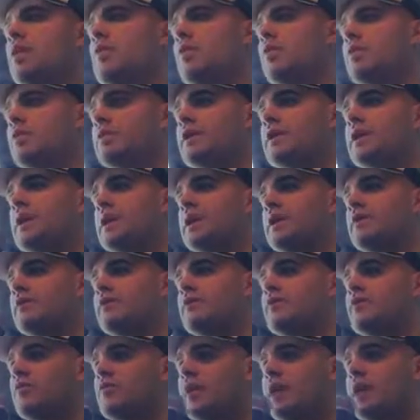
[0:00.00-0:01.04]
Well, they
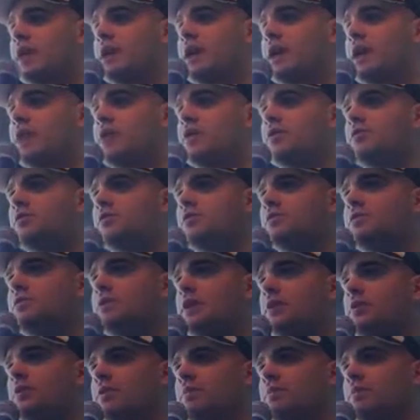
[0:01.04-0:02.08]
have, right now,
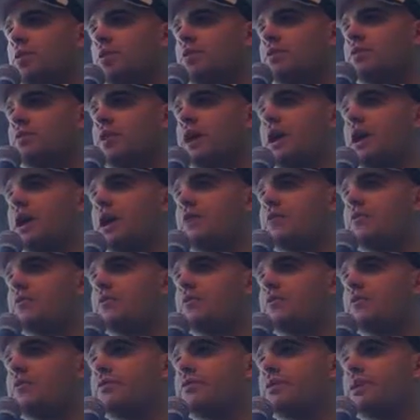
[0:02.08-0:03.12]
they would both have
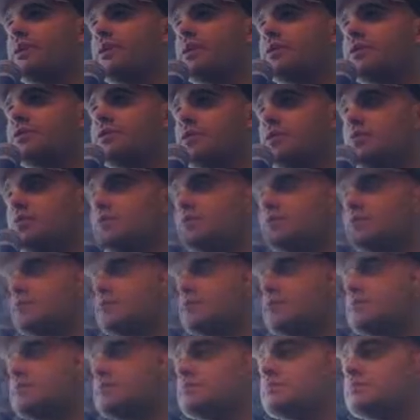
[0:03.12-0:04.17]
2 more
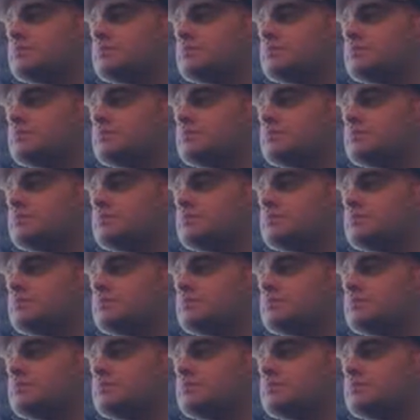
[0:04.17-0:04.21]
years.